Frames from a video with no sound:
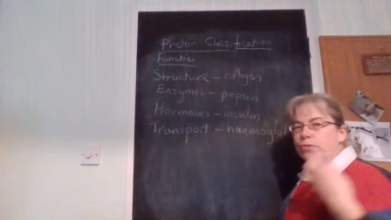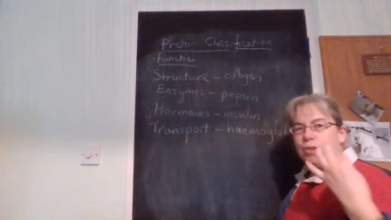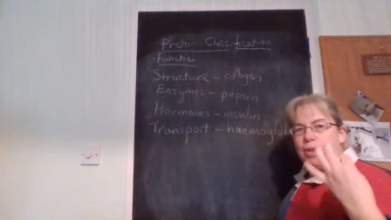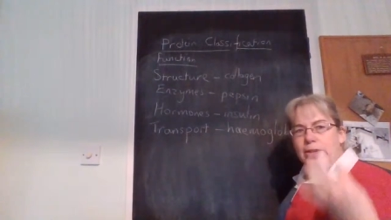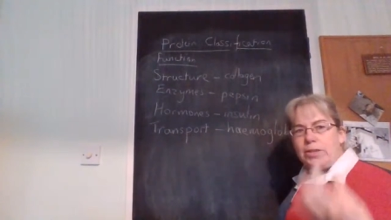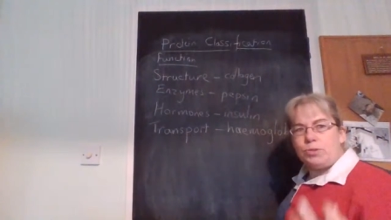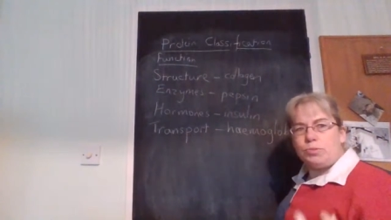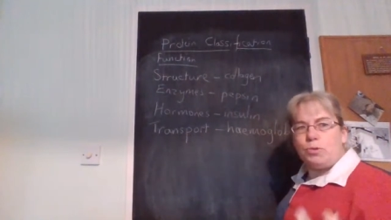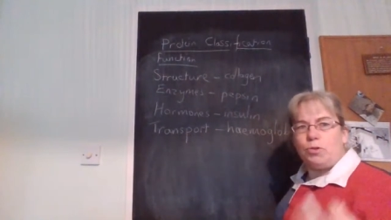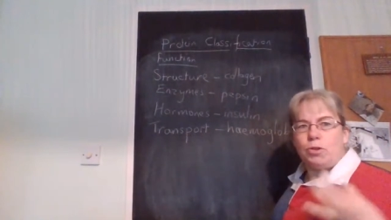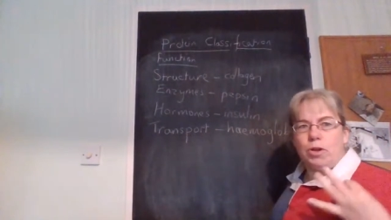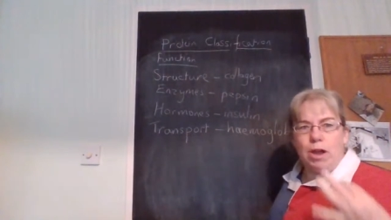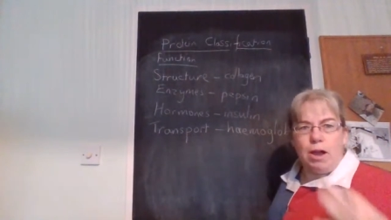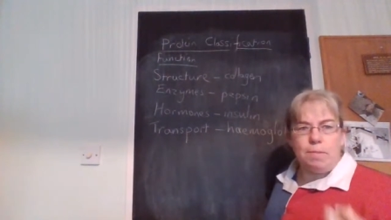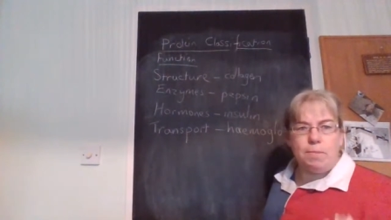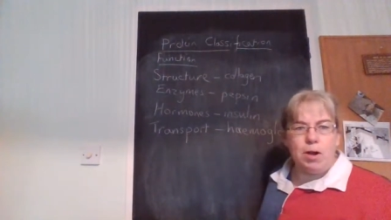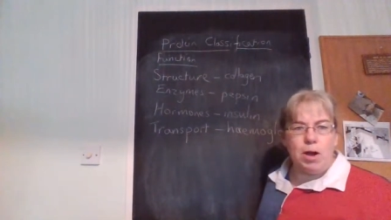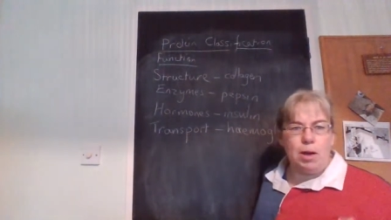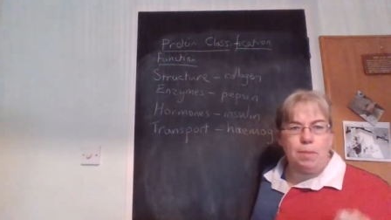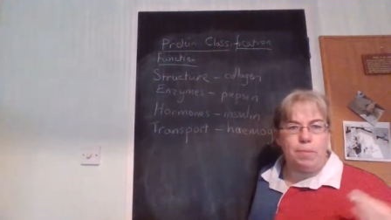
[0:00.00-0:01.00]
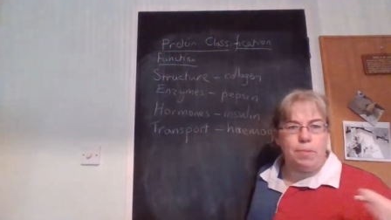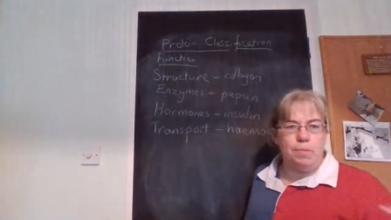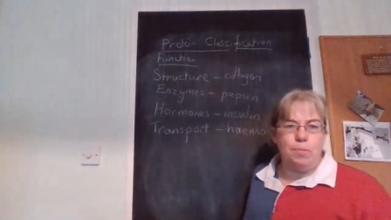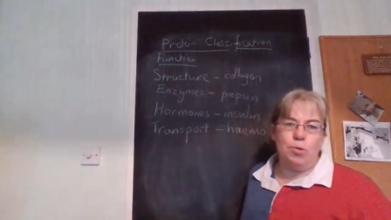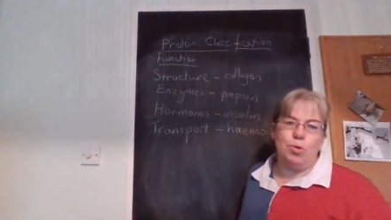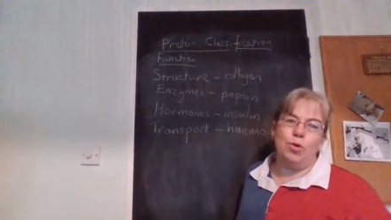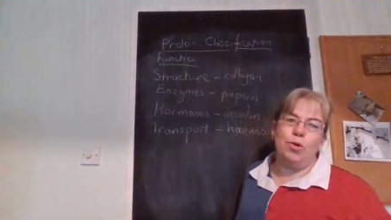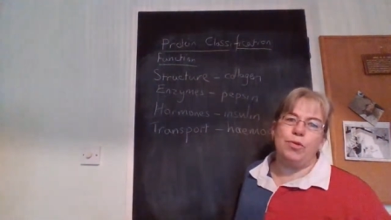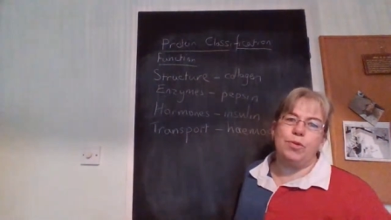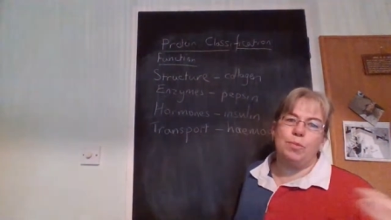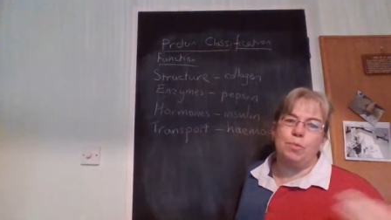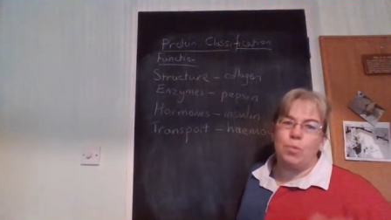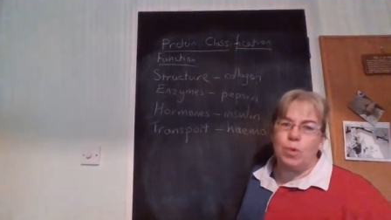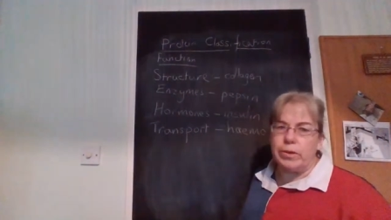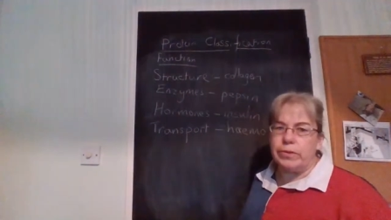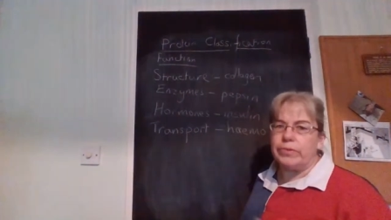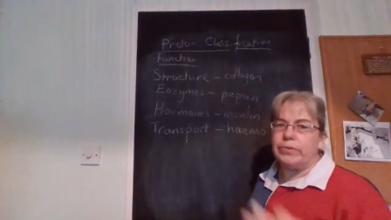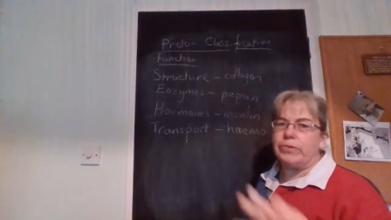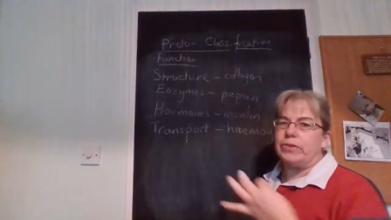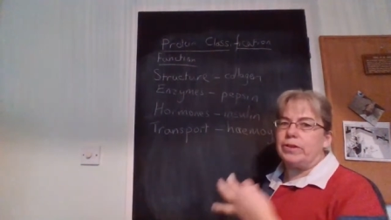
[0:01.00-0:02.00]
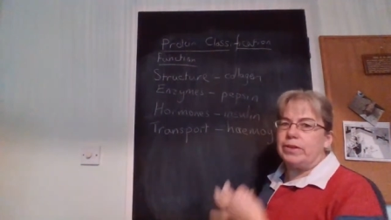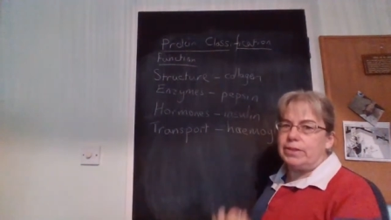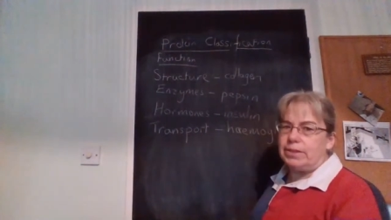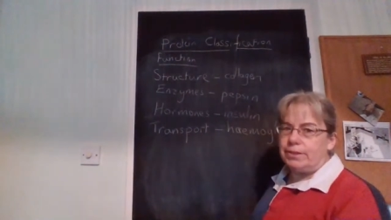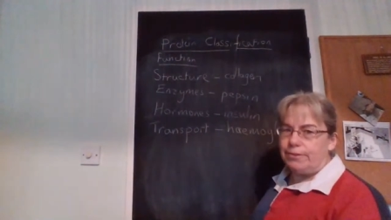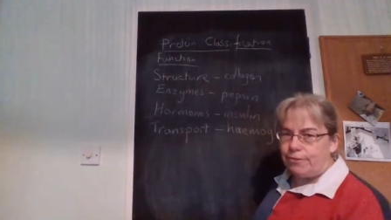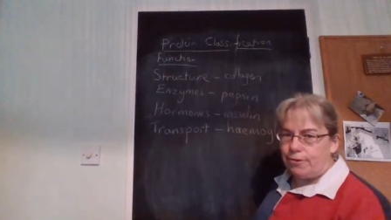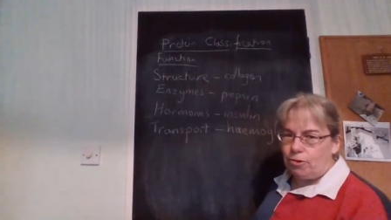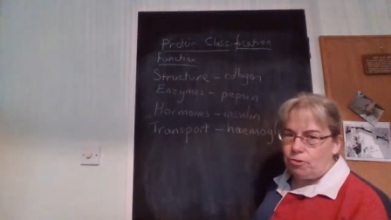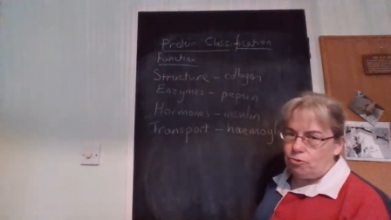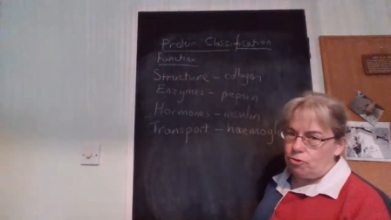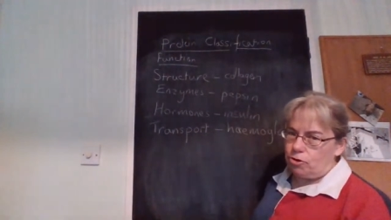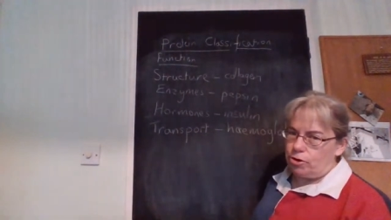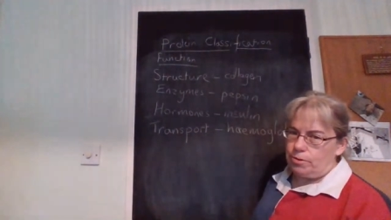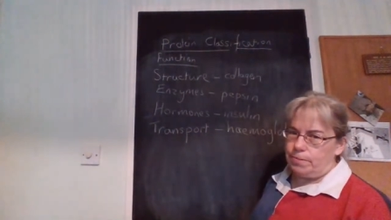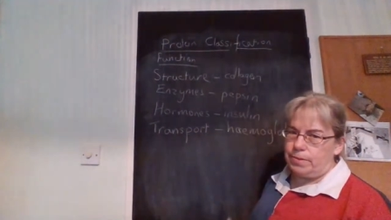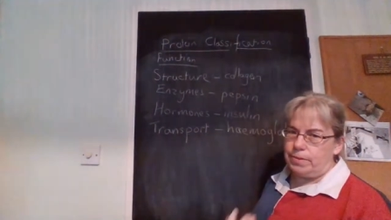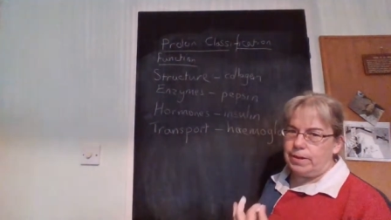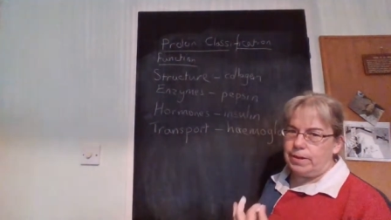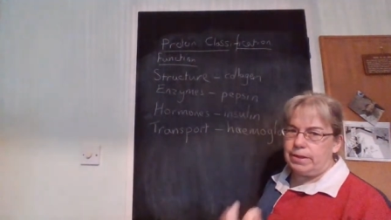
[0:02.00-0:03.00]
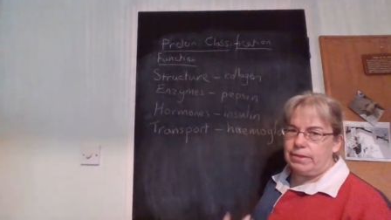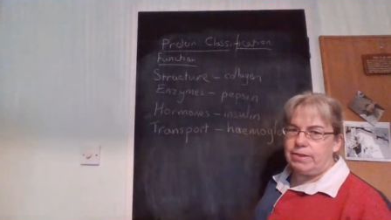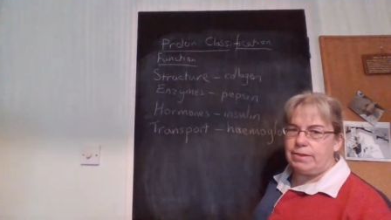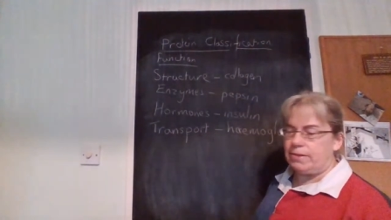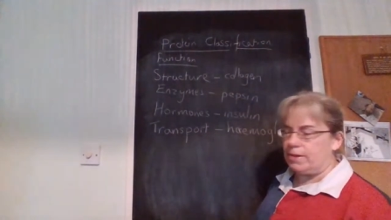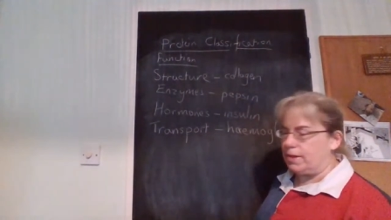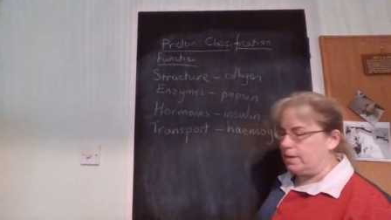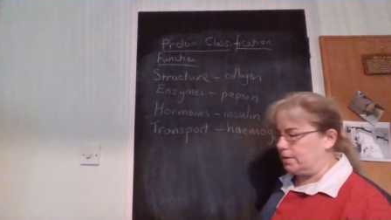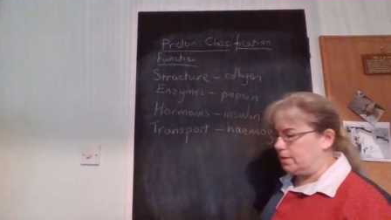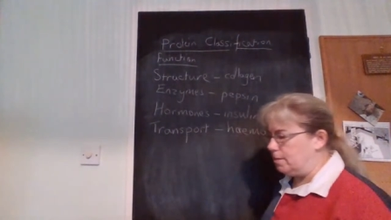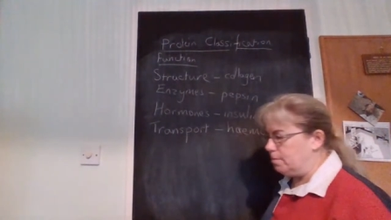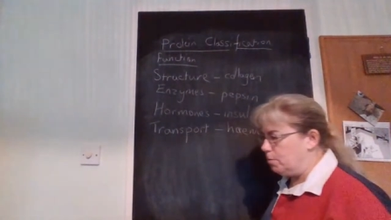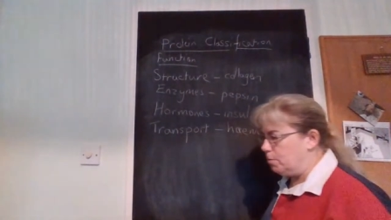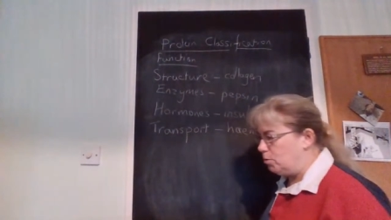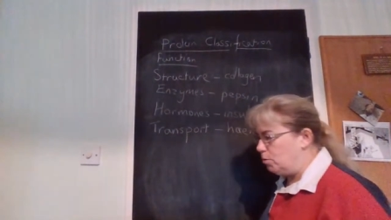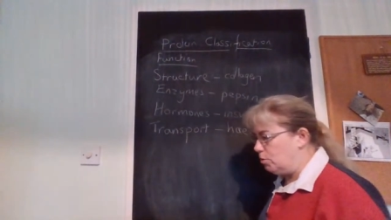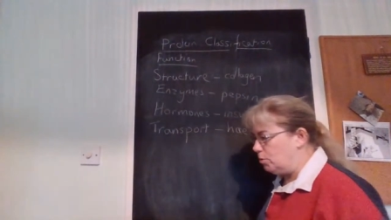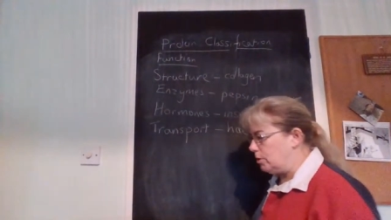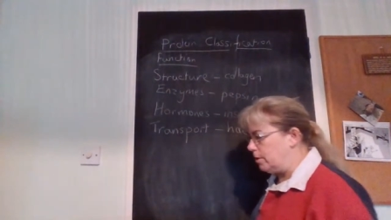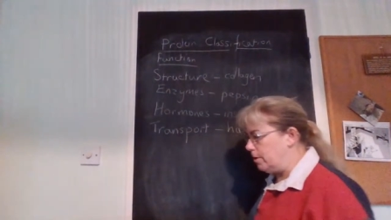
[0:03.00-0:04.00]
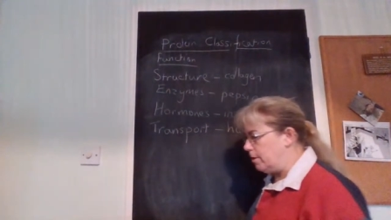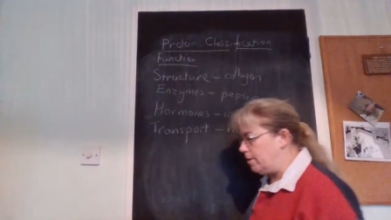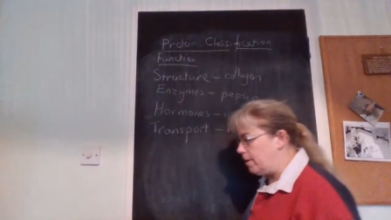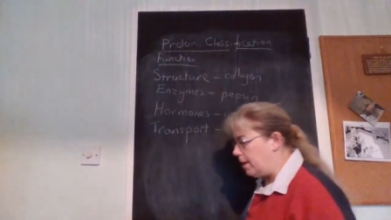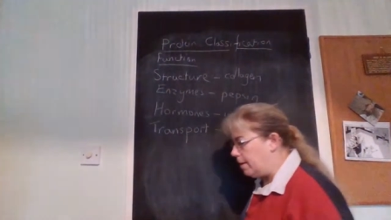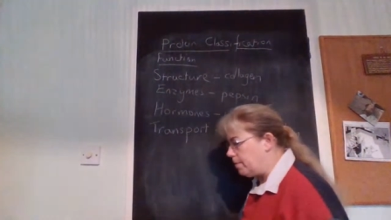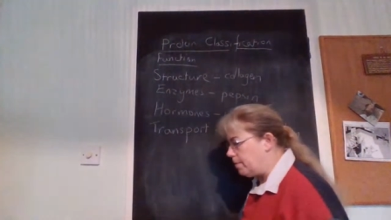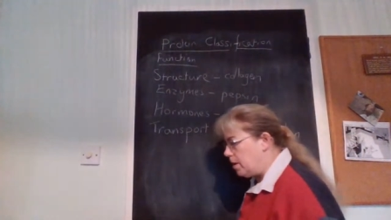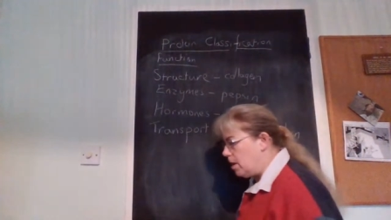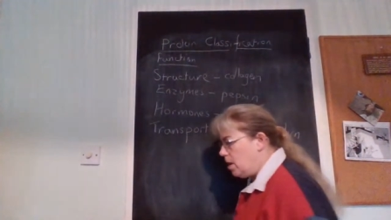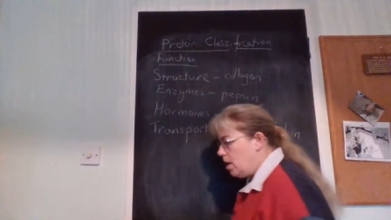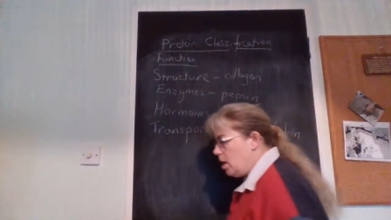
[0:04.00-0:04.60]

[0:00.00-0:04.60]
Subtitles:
things will come up more than once in a different group, and I think that's the important thing.